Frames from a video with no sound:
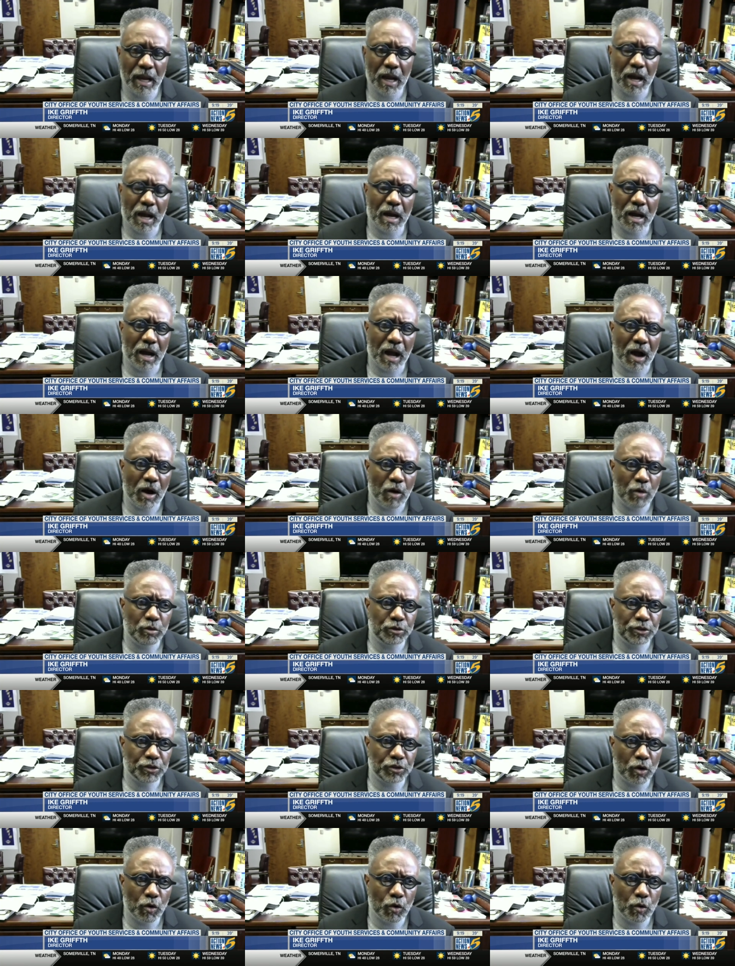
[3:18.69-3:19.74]
Uh,
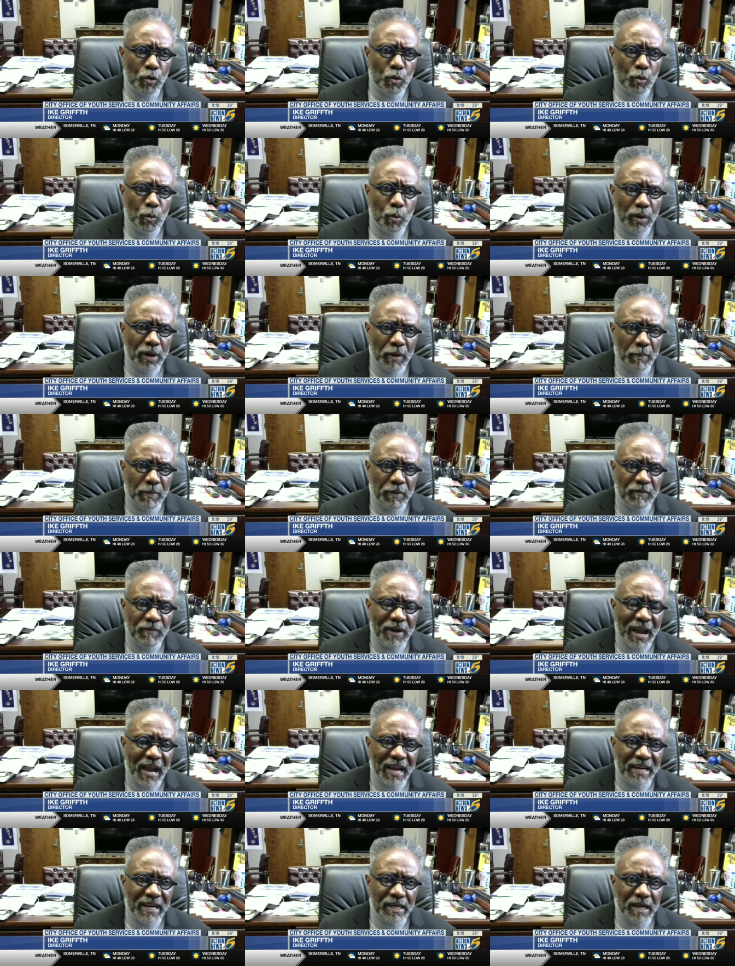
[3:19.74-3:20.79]
also, we are
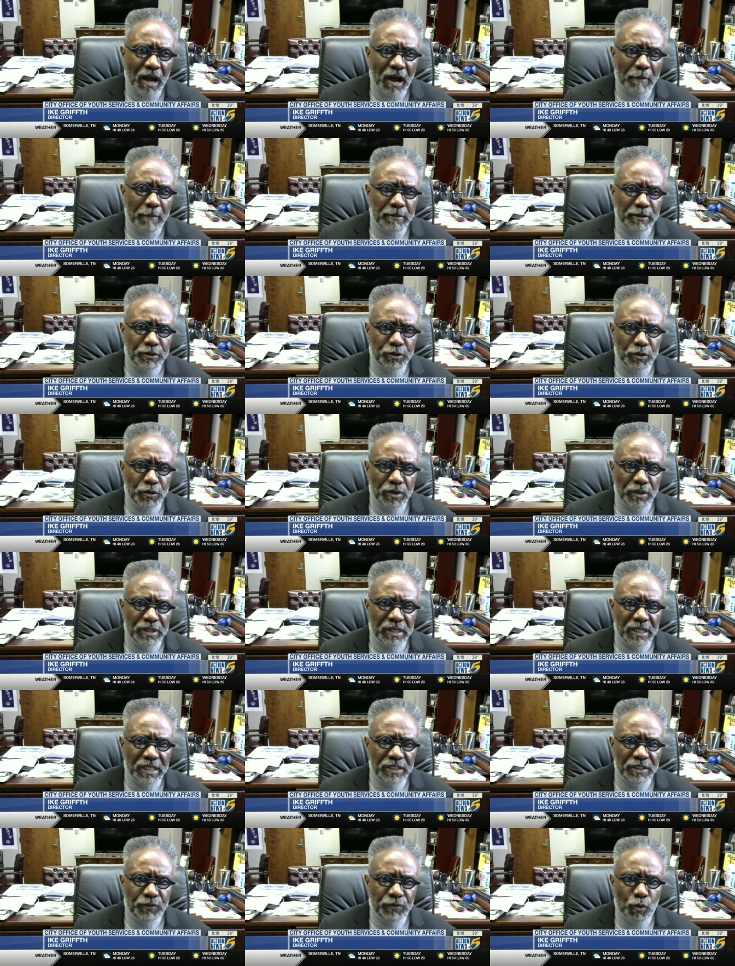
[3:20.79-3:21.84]
providing
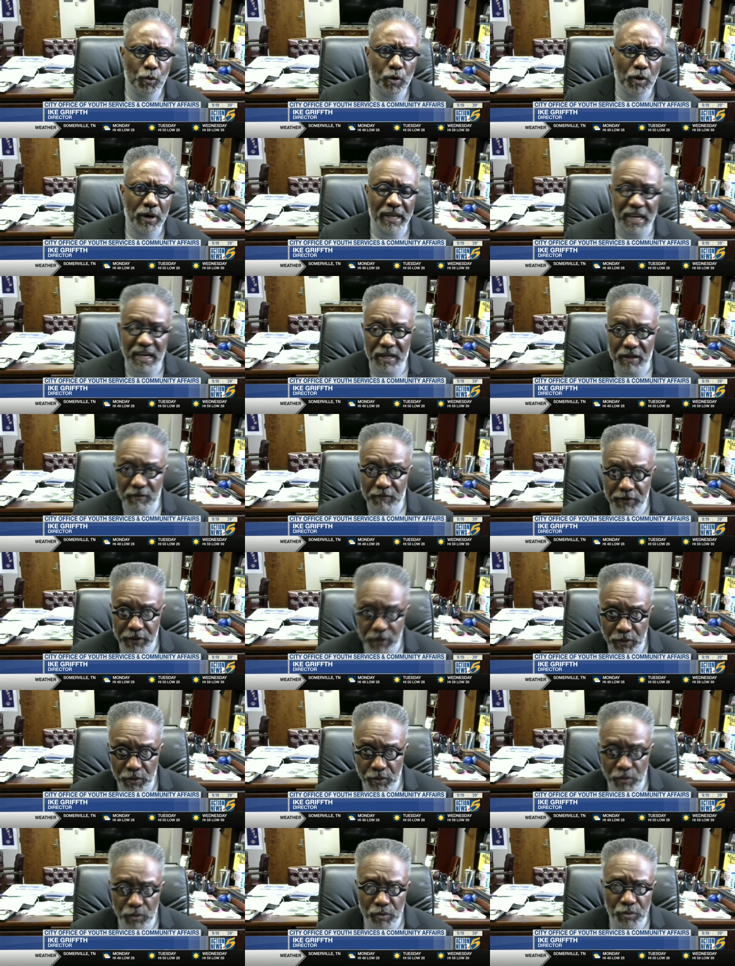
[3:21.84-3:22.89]
opportunities for
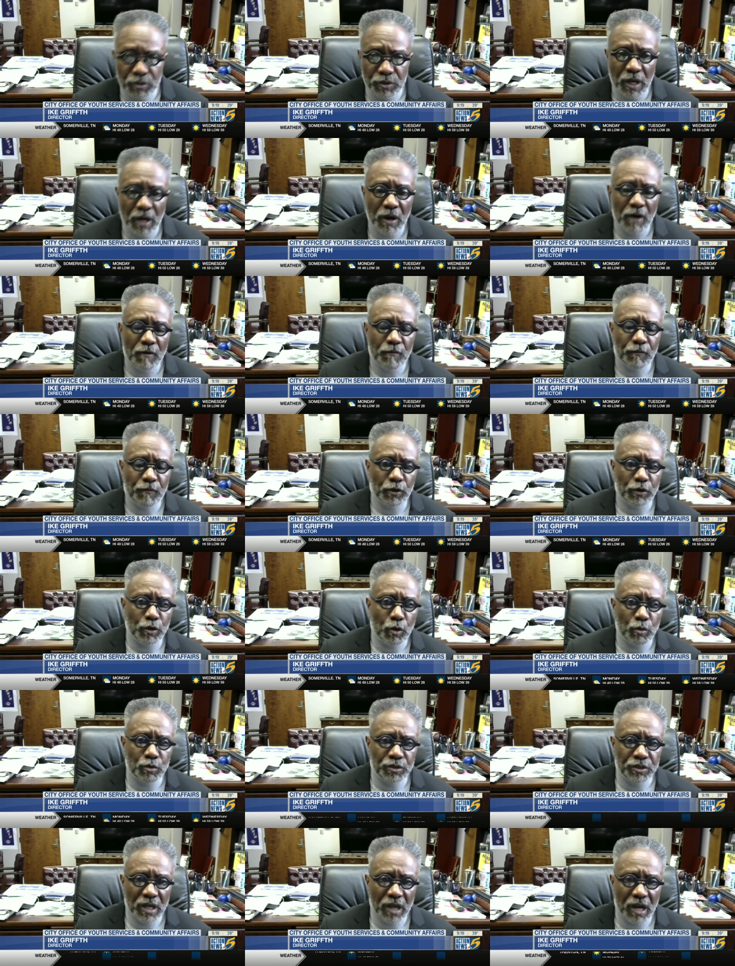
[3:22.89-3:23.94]
interviews for
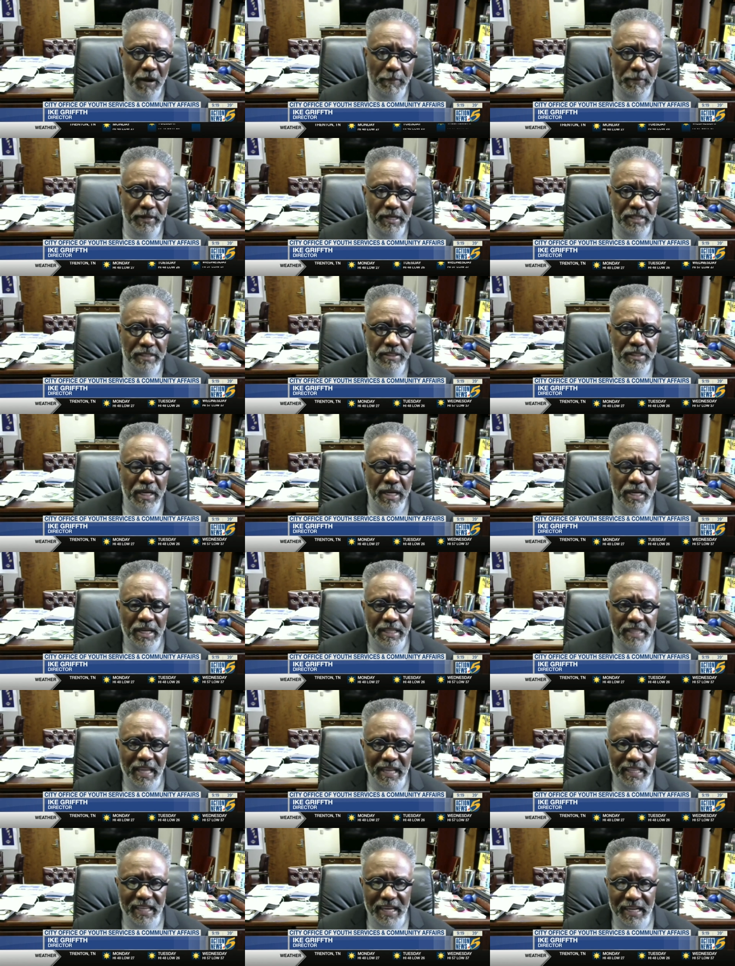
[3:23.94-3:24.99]
those companies
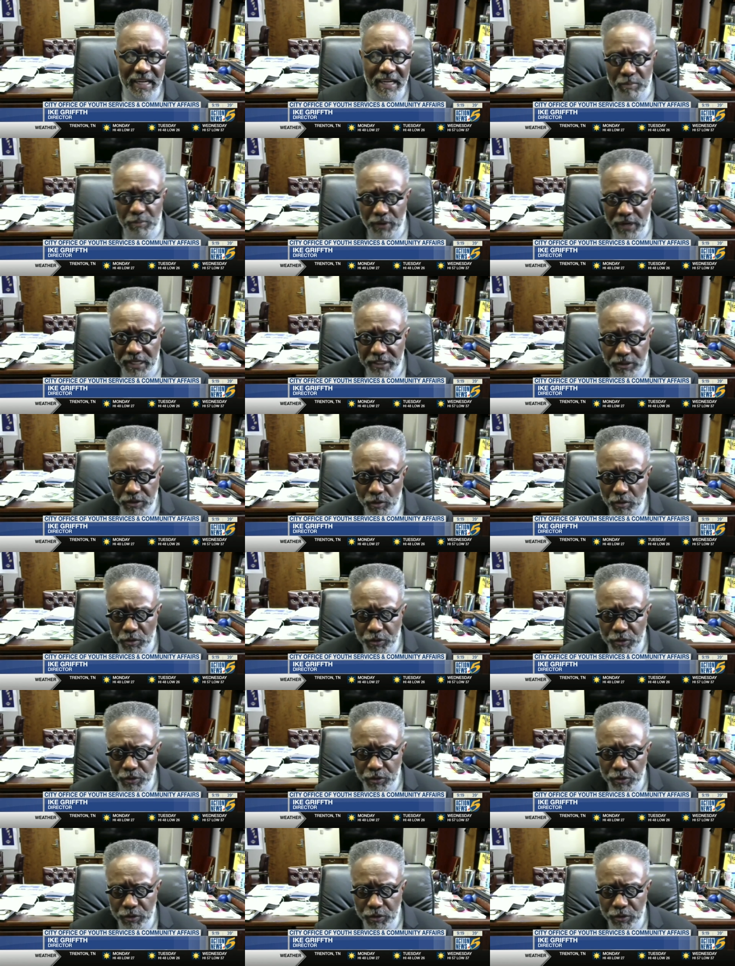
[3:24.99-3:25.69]
that can embrace those